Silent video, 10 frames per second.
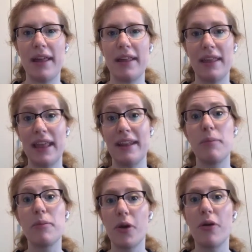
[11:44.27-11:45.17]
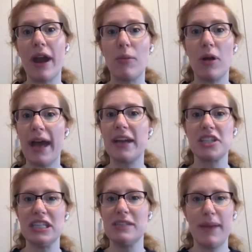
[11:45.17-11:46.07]
then the program will
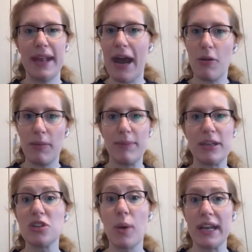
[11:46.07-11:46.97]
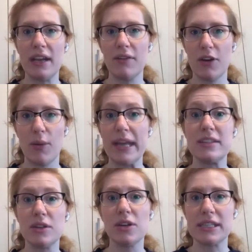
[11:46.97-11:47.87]
actually spit out maybe 20 different
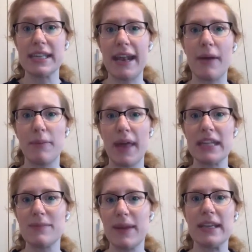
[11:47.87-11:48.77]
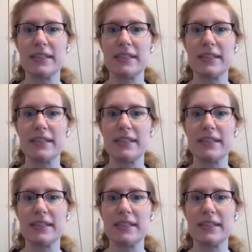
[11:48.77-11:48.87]
ways you could set up that space.